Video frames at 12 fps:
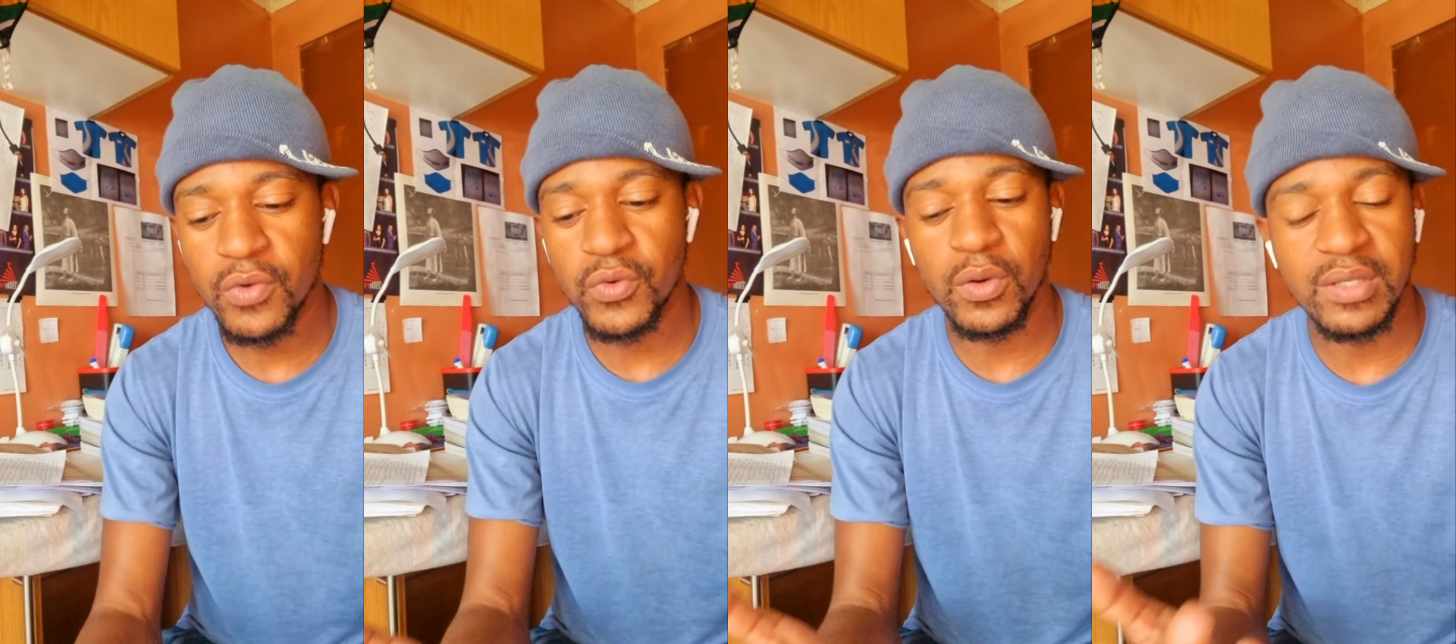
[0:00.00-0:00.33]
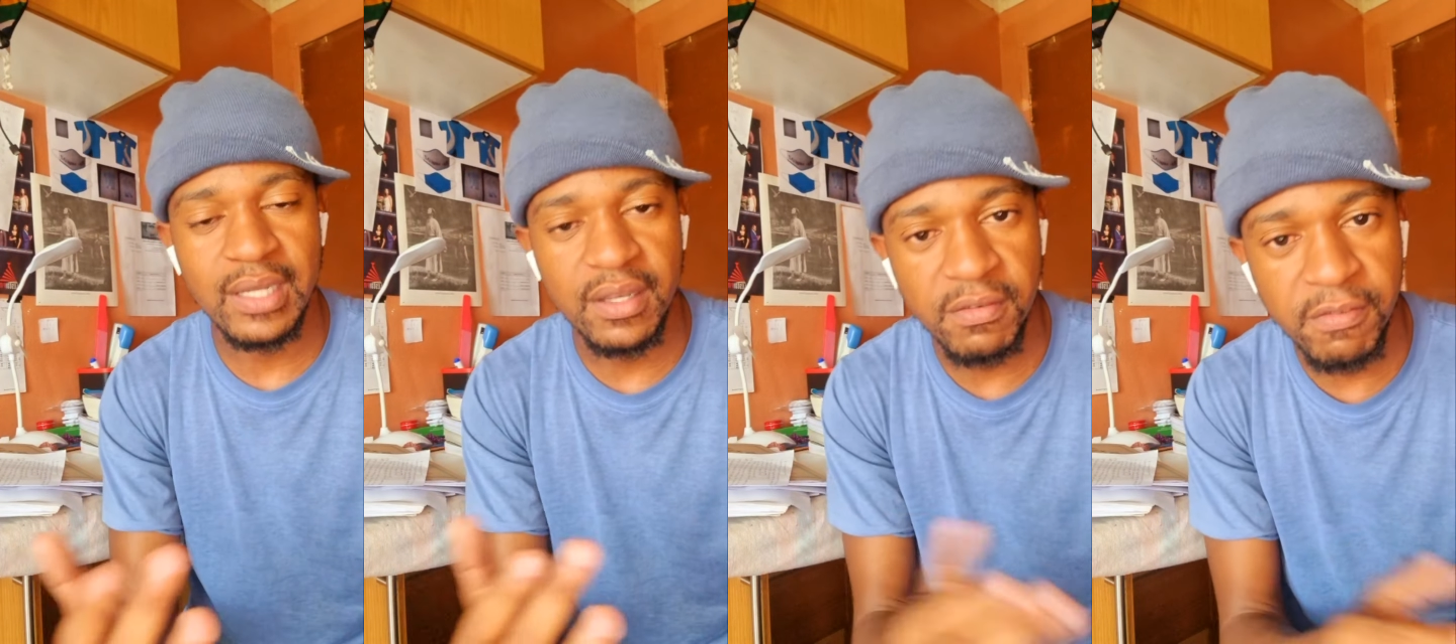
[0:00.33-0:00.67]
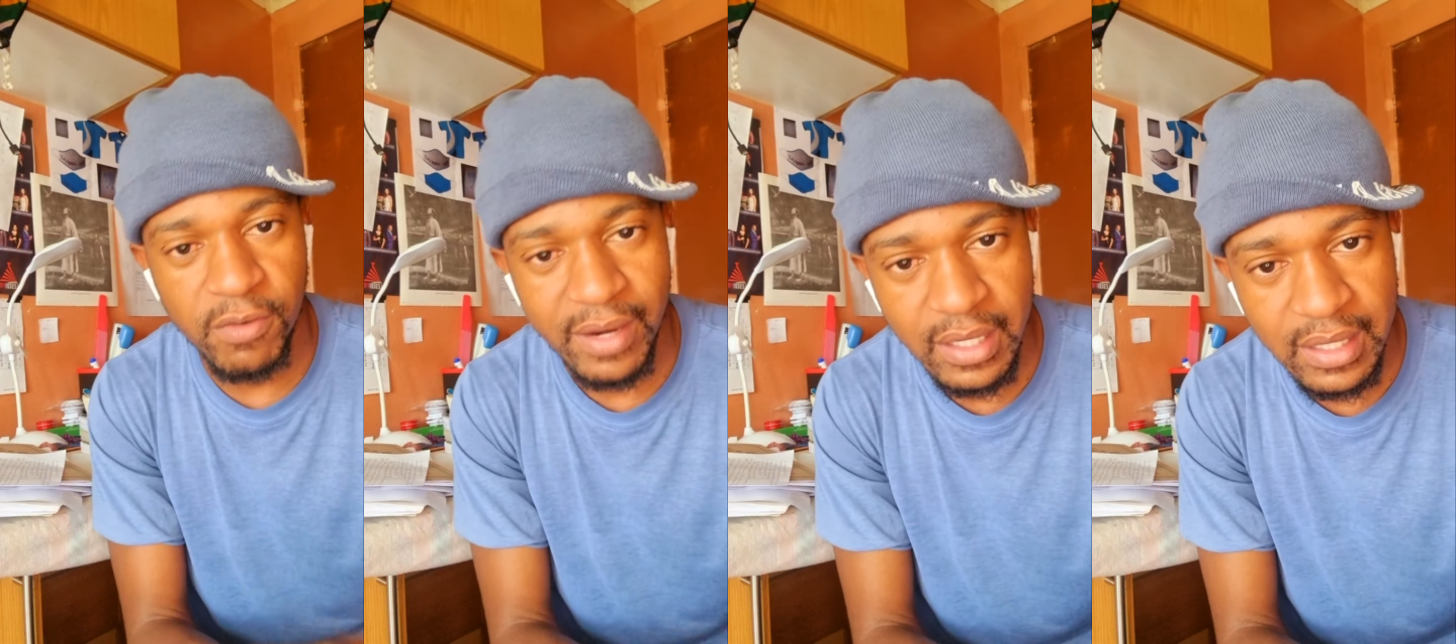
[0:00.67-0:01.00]
Rosalind
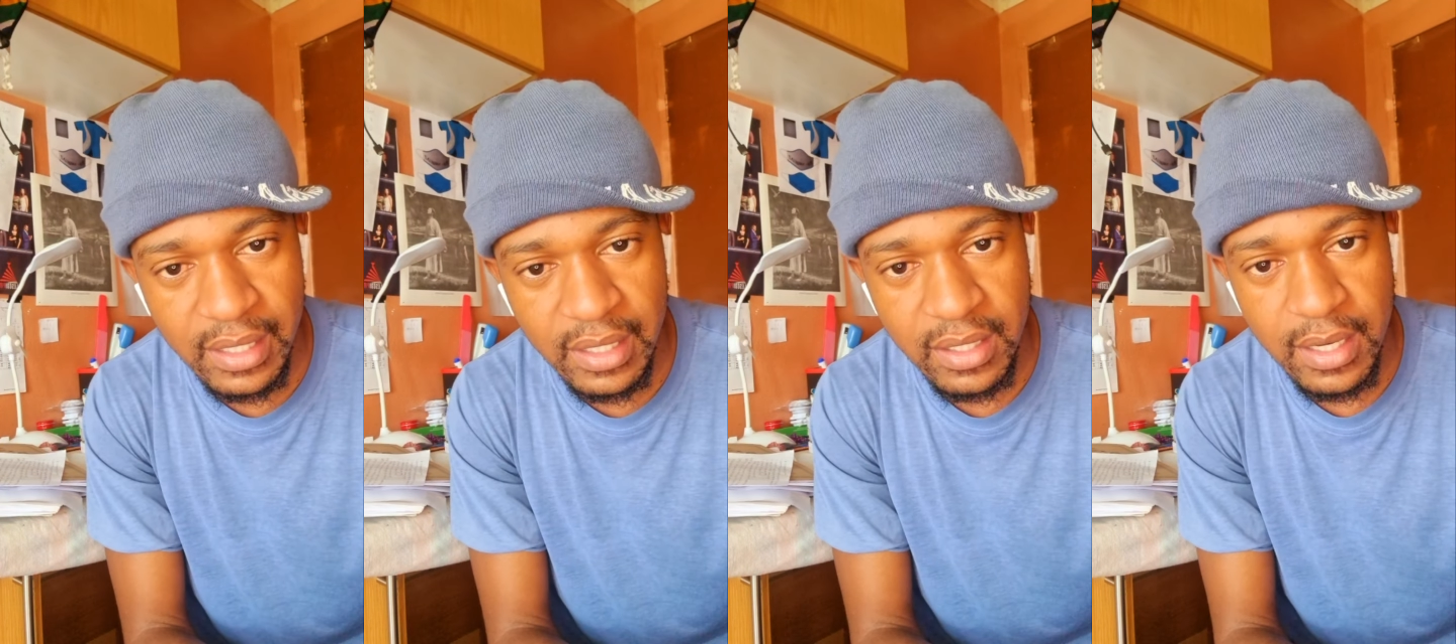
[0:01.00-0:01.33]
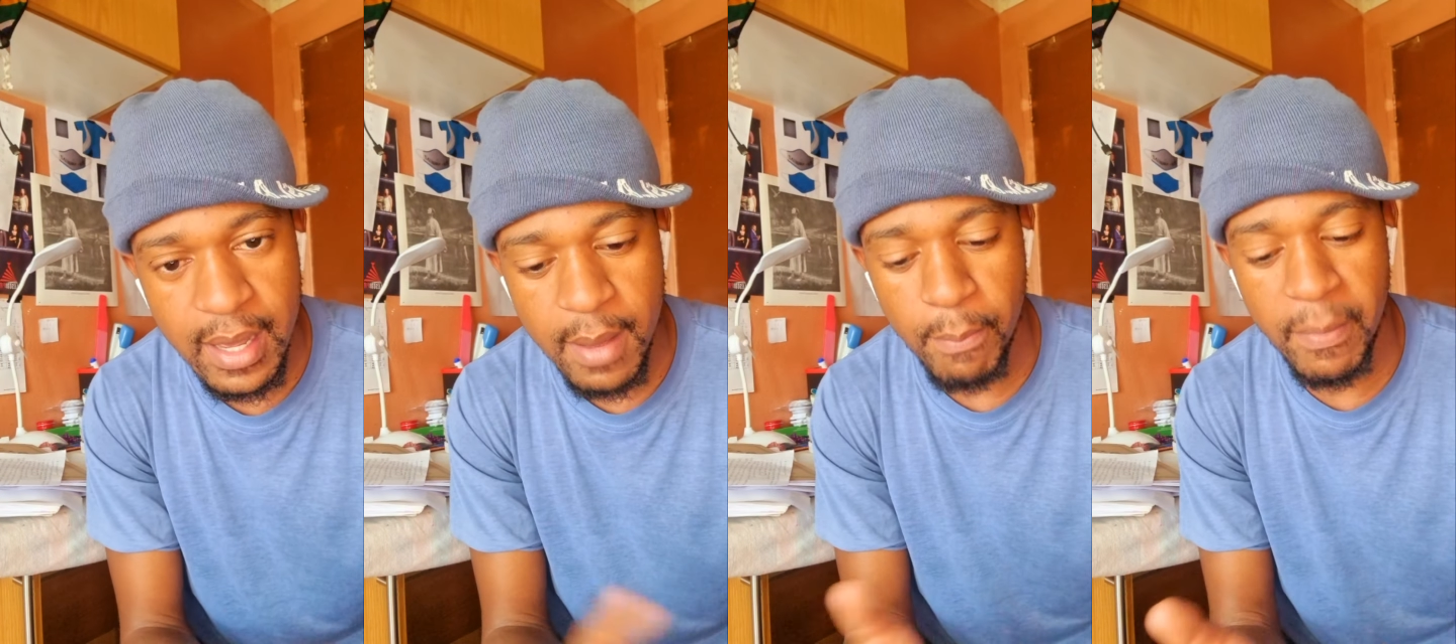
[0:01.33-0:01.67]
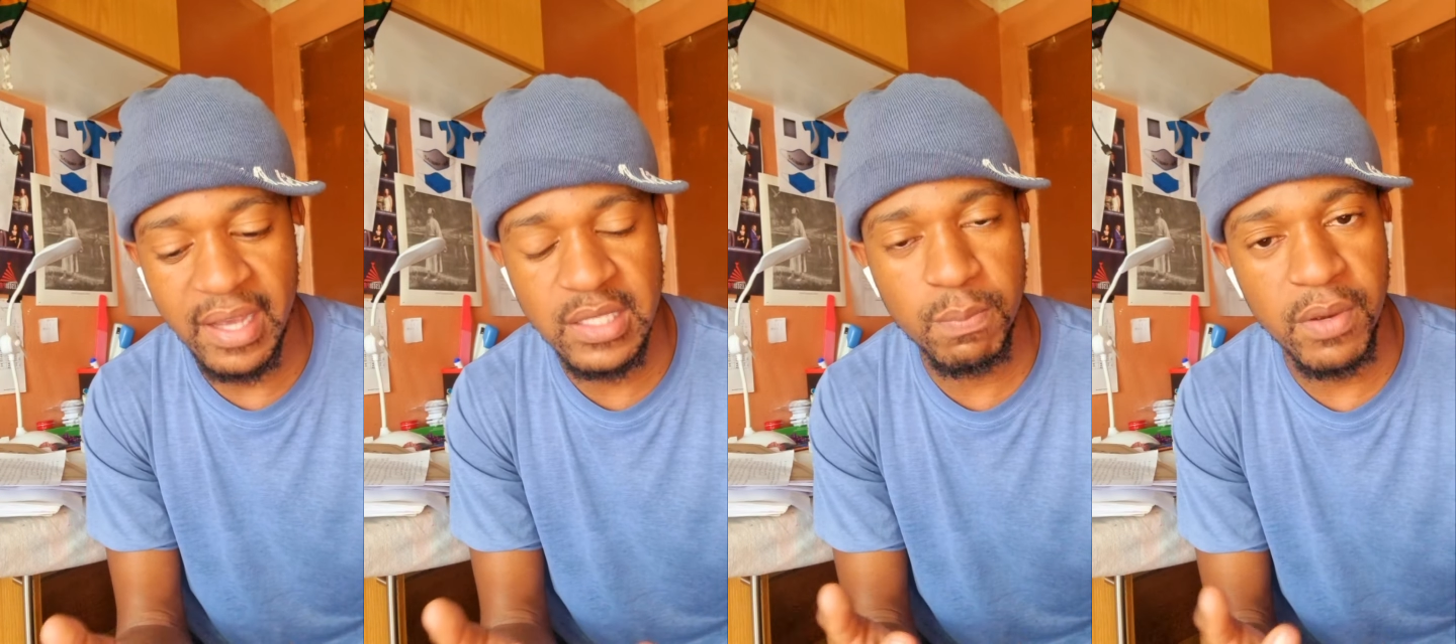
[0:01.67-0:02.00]
Franklin,
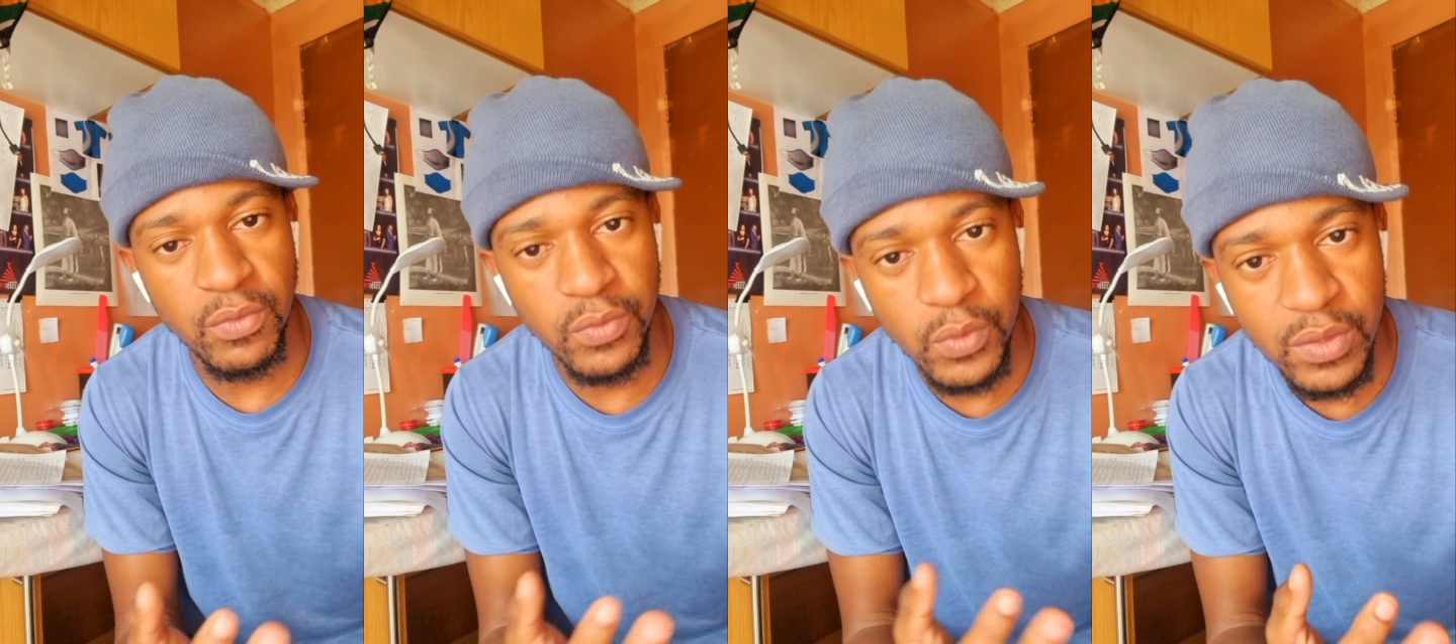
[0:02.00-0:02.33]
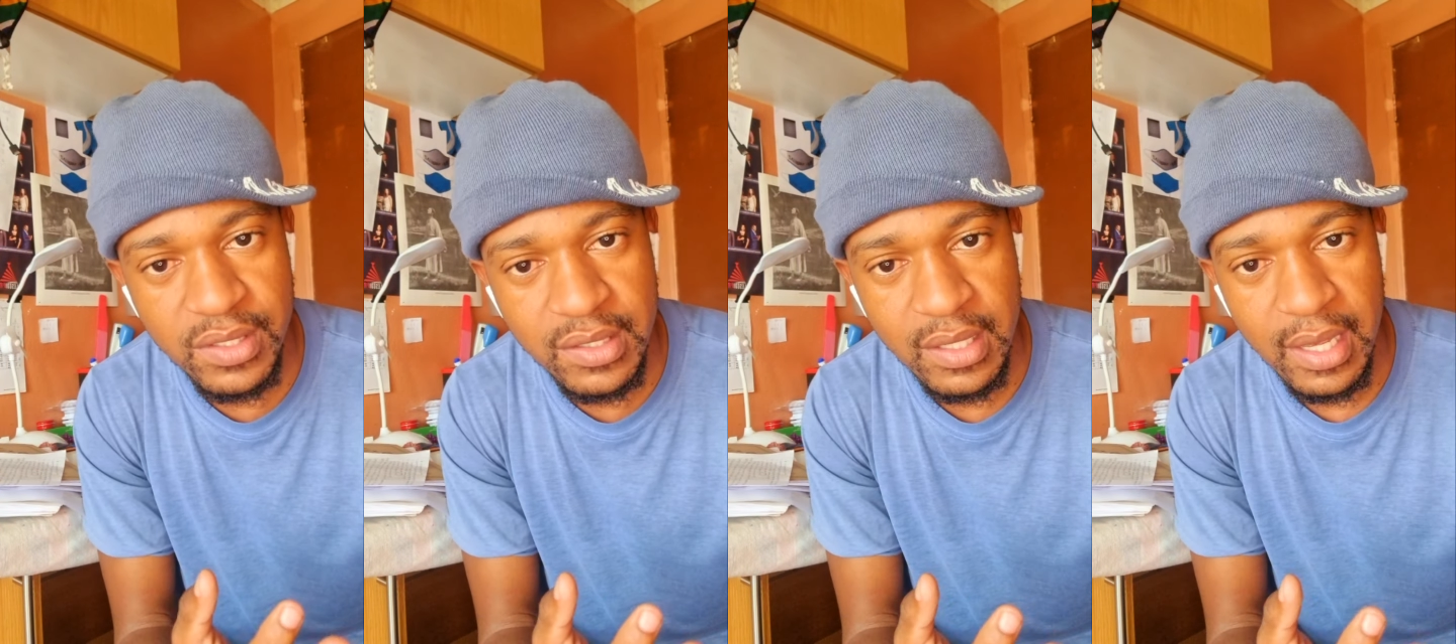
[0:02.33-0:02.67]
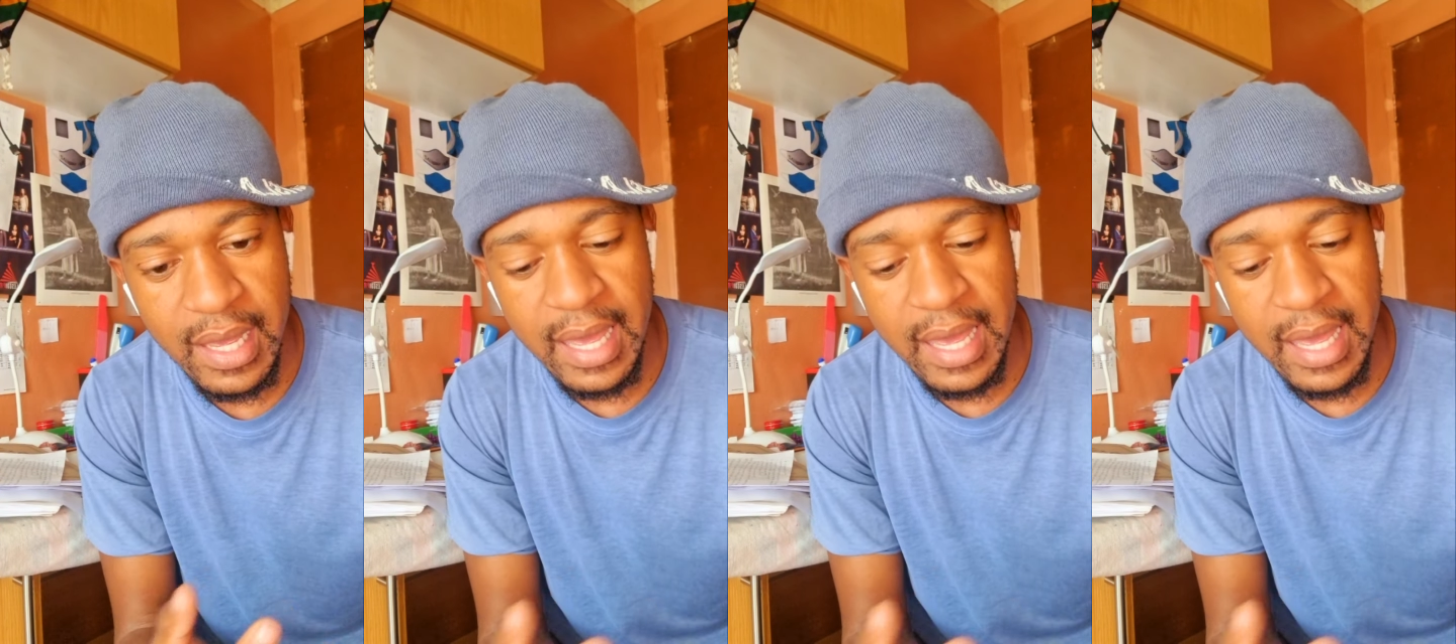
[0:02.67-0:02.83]
Max Perutz,